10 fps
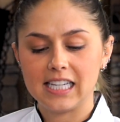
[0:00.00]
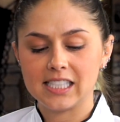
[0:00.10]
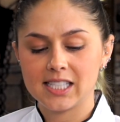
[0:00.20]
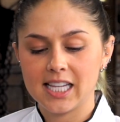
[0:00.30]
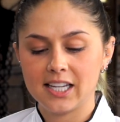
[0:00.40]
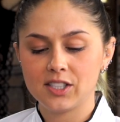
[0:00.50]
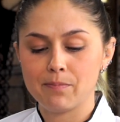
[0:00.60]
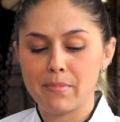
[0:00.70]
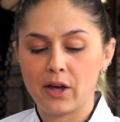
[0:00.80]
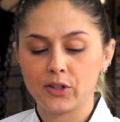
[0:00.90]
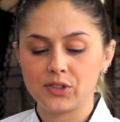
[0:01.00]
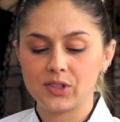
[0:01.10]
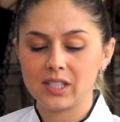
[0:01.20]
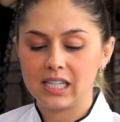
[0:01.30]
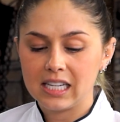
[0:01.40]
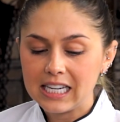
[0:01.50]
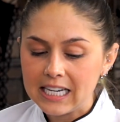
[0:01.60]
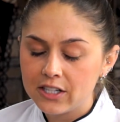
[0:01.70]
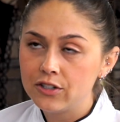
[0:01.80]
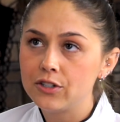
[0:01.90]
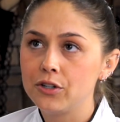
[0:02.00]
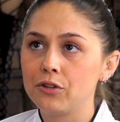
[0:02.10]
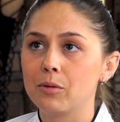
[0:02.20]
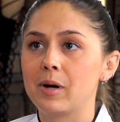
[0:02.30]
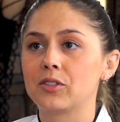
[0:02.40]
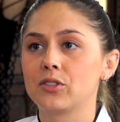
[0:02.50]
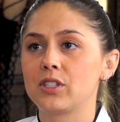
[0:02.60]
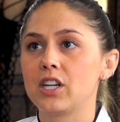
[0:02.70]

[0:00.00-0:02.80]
is this melts into the muscle